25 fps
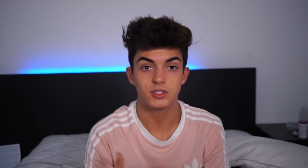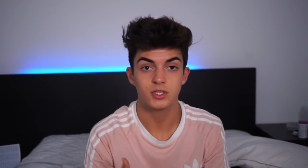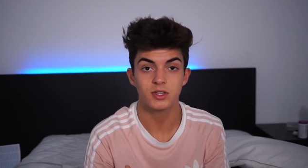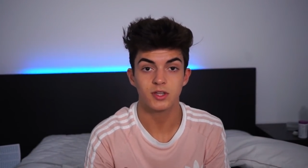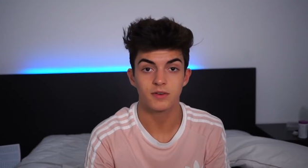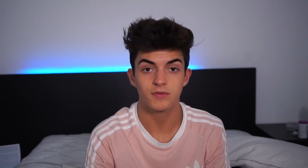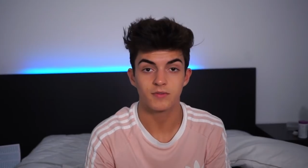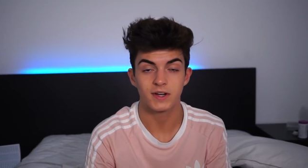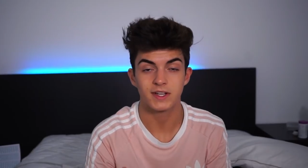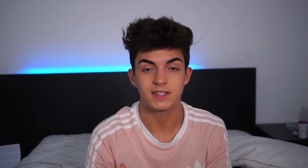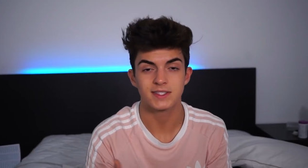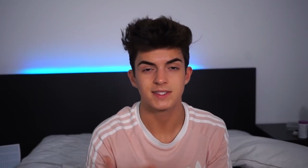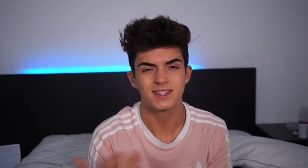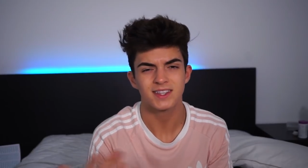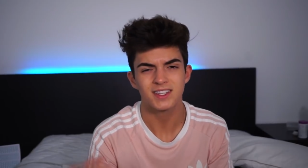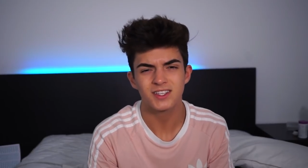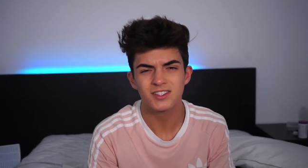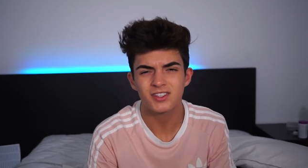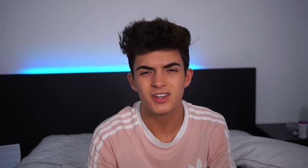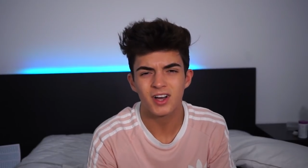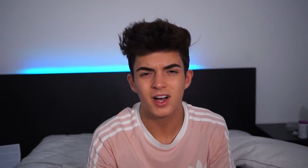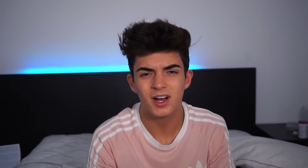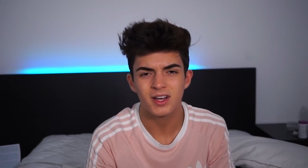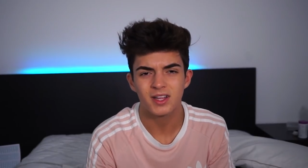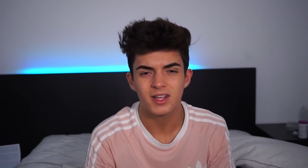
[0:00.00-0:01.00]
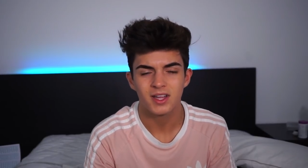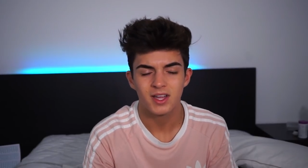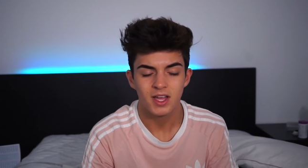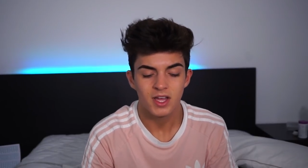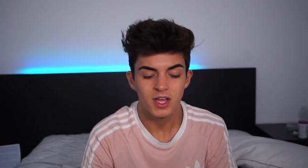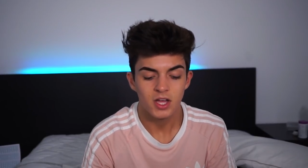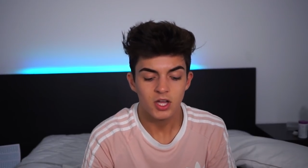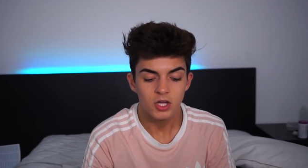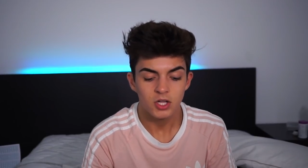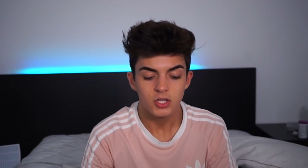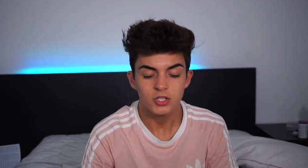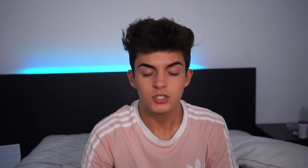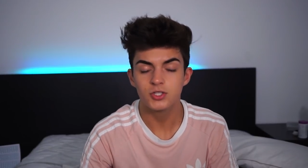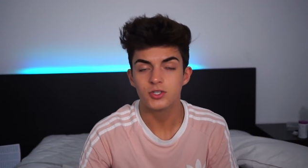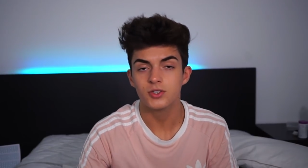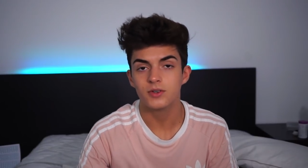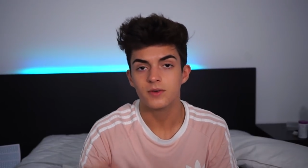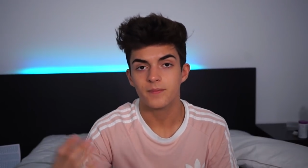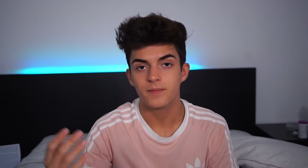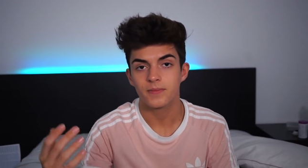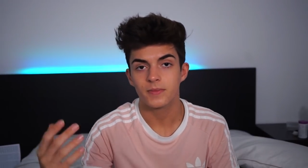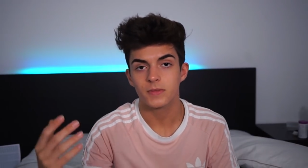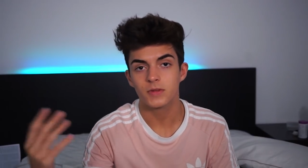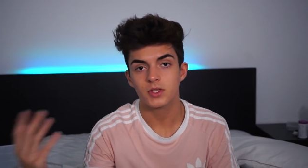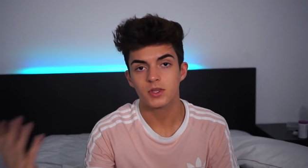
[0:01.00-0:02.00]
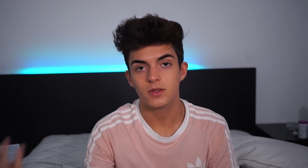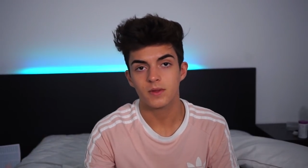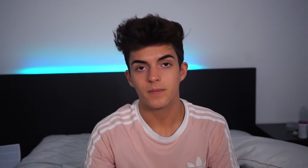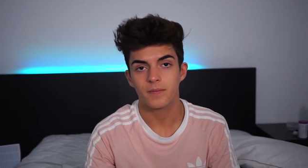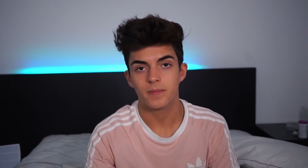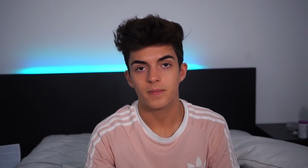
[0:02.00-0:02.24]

to the friends that they're talking to.